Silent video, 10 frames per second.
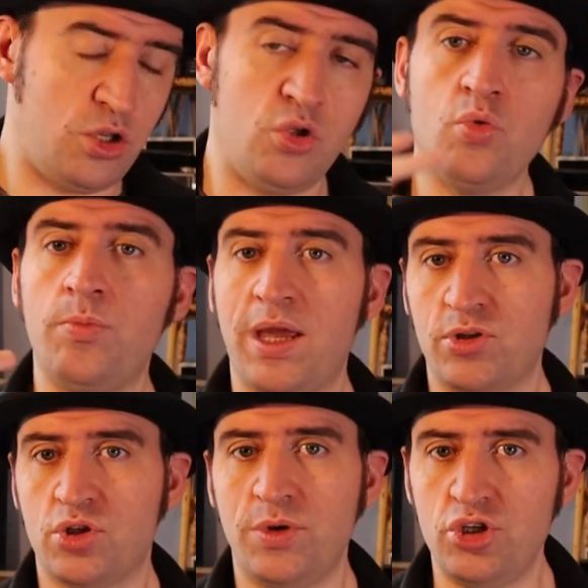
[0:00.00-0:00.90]
you'll be
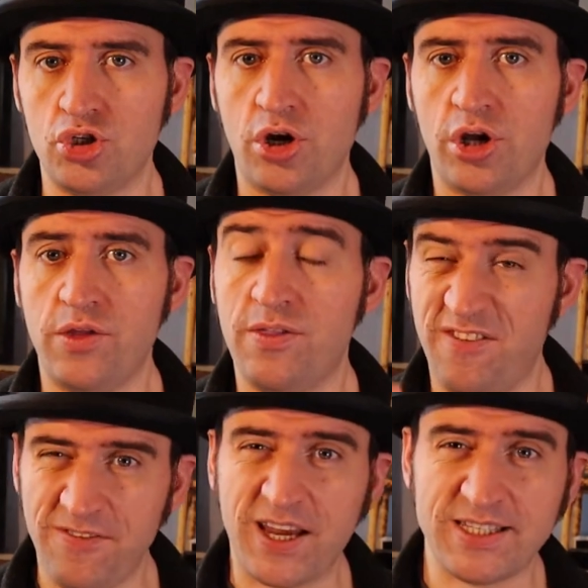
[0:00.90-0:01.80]
able to enjoy
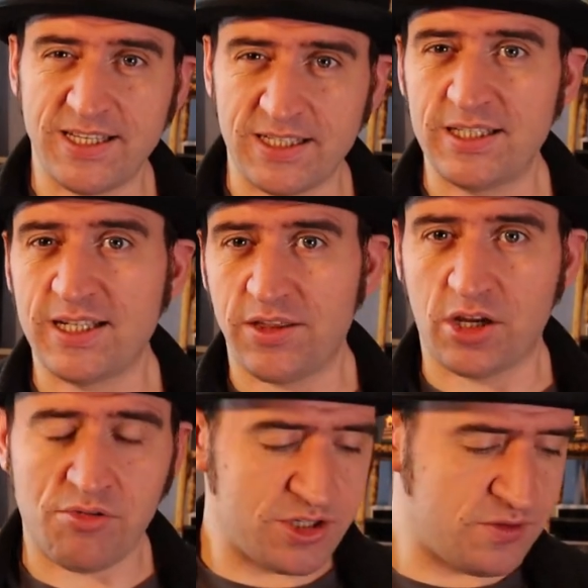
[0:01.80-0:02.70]
the fixes, at least
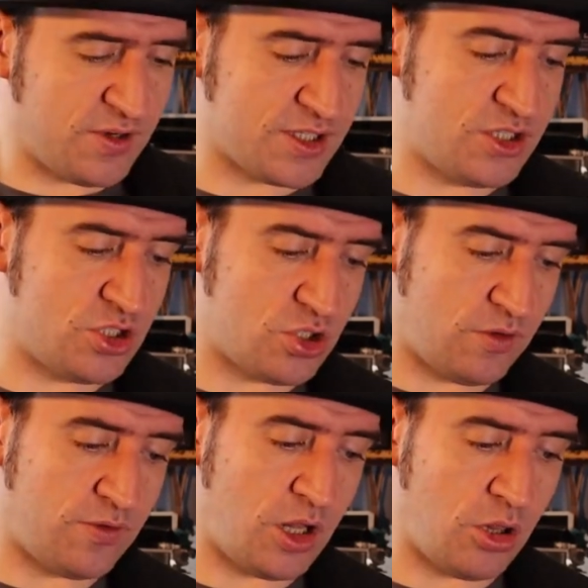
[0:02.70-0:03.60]
like the crash fixes and
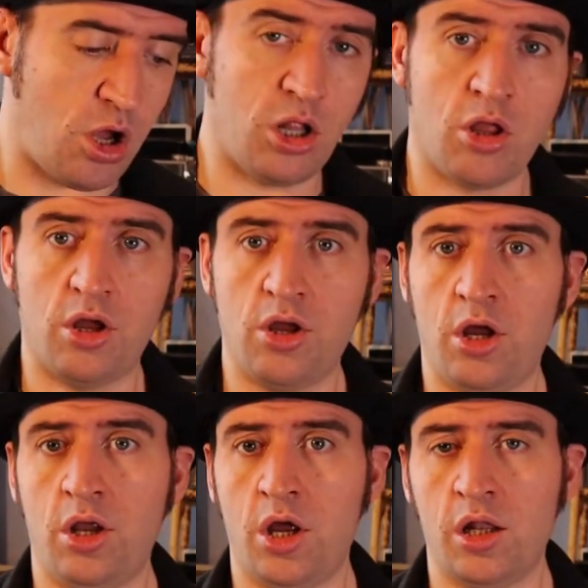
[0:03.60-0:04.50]
stuff a lot
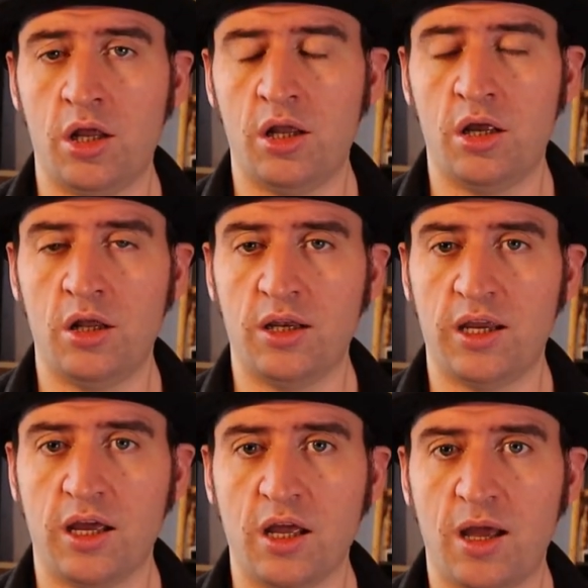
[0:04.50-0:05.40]

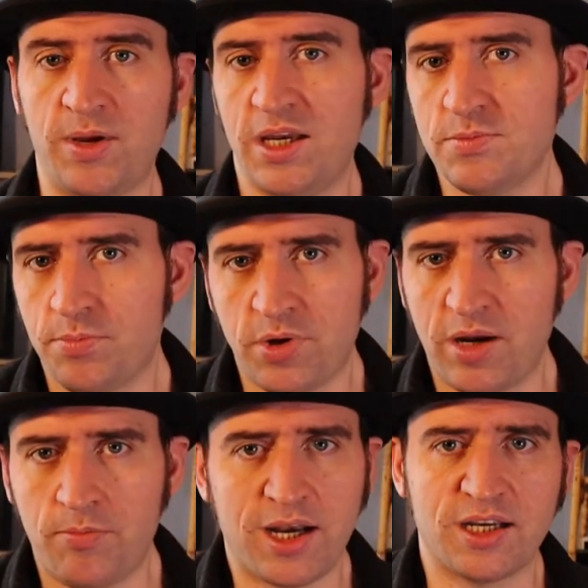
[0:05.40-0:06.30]
earlier. I mean, he's
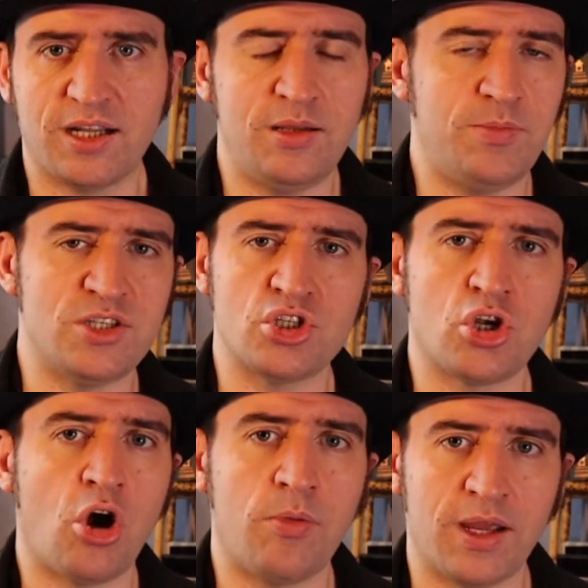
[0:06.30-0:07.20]
practically been
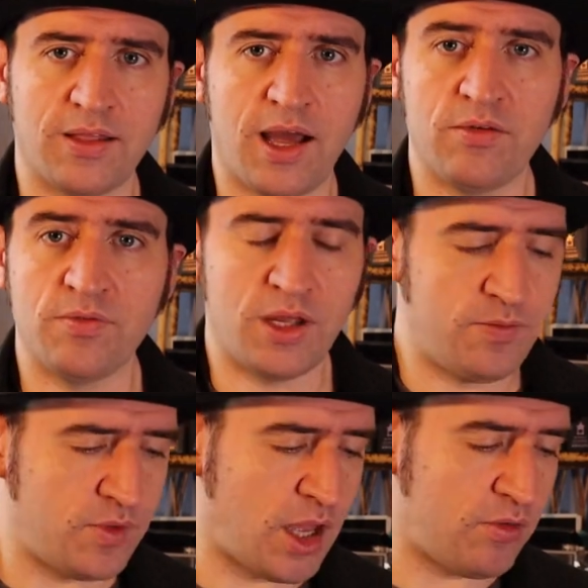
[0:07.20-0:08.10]
storming
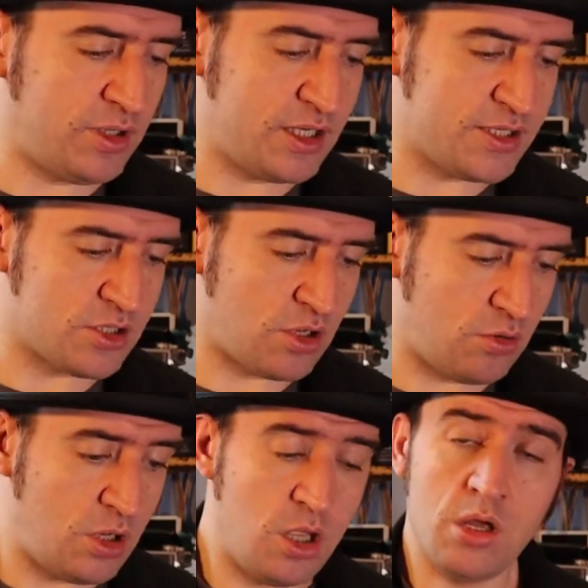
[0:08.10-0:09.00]
that release.
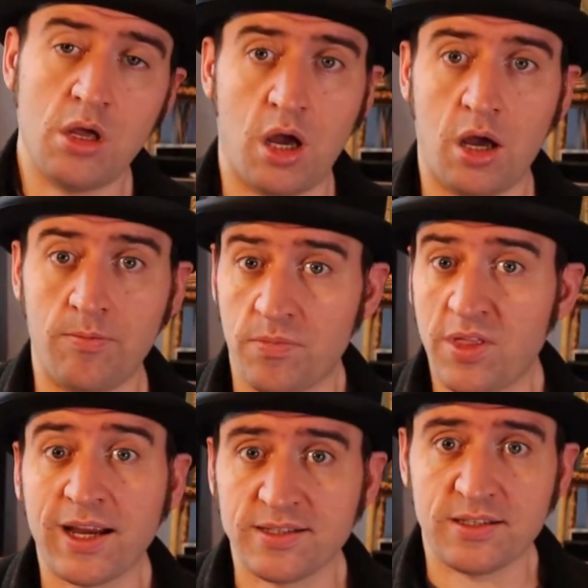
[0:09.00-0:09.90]
So,
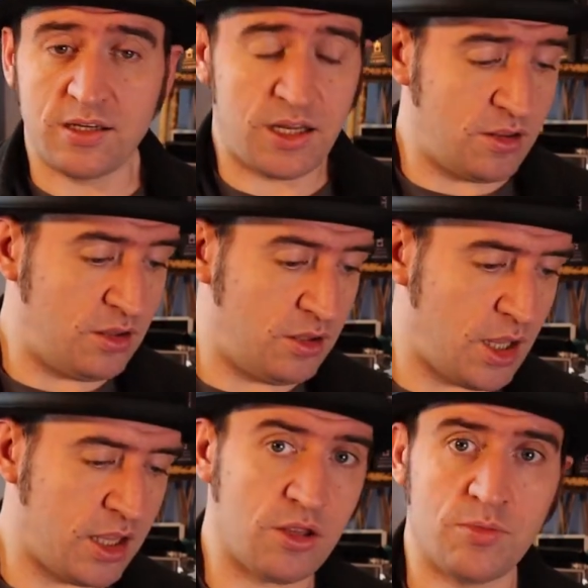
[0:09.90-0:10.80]
thanks
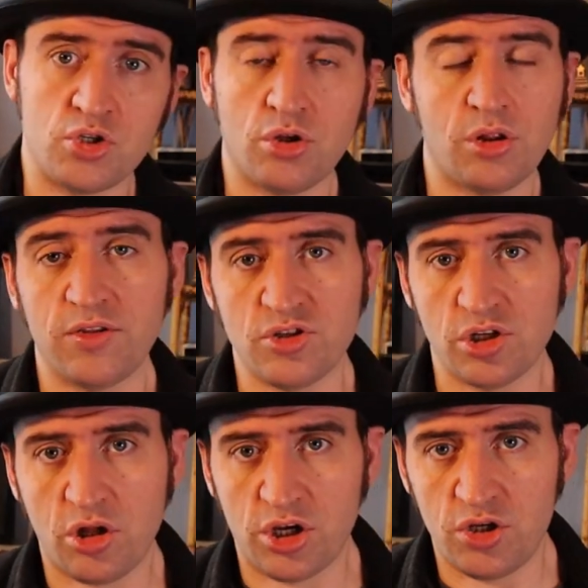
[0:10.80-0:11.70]
Nathan. I'm sure like
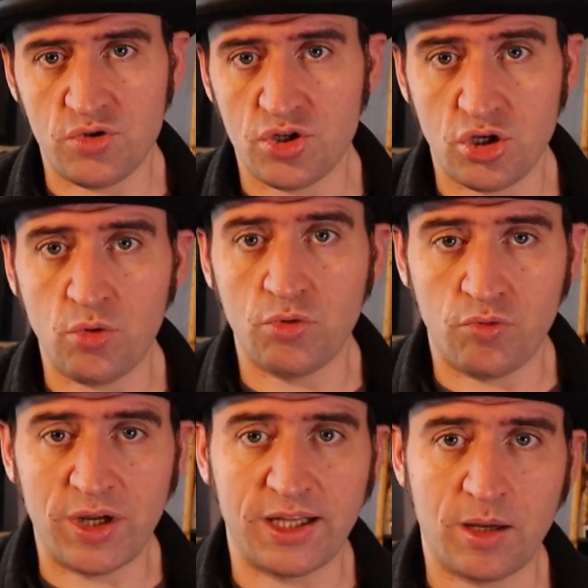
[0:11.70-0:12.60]
there's a lot of users who
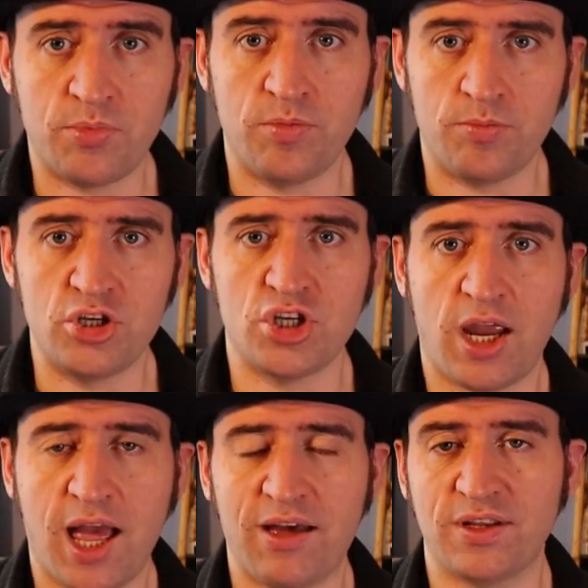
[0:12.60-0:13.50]
will really
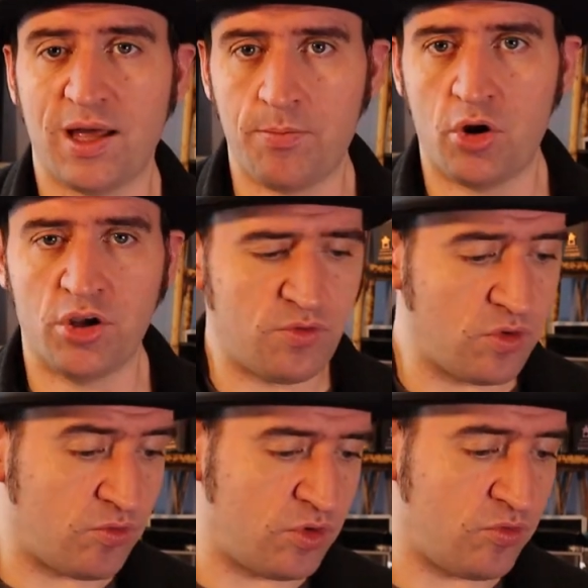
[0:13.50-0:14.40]
appreciate having that point
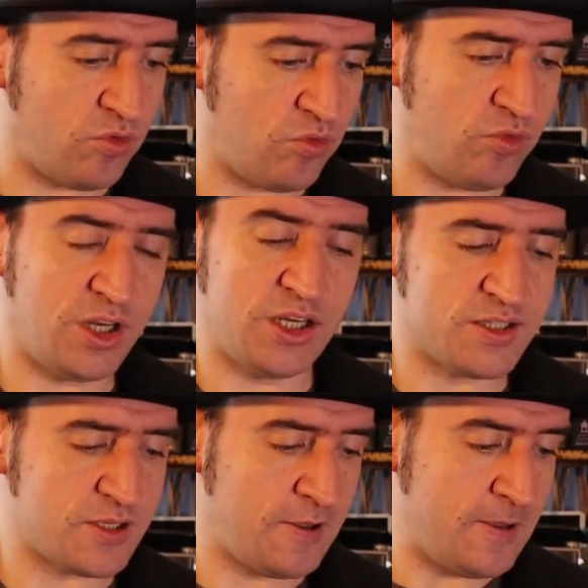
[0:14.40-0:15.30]
for
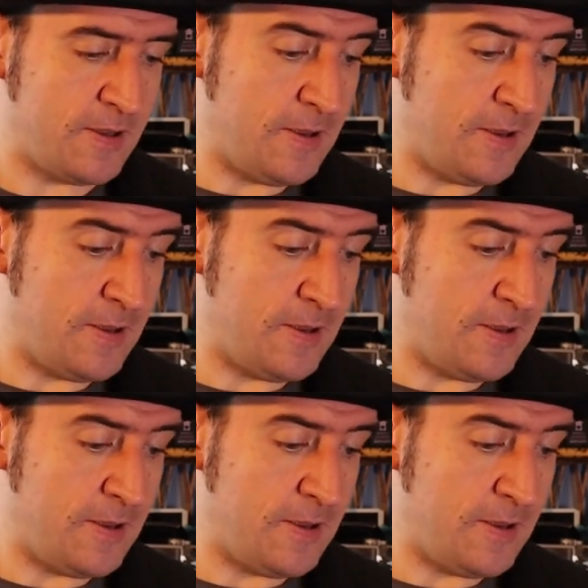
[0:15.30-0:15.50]
release.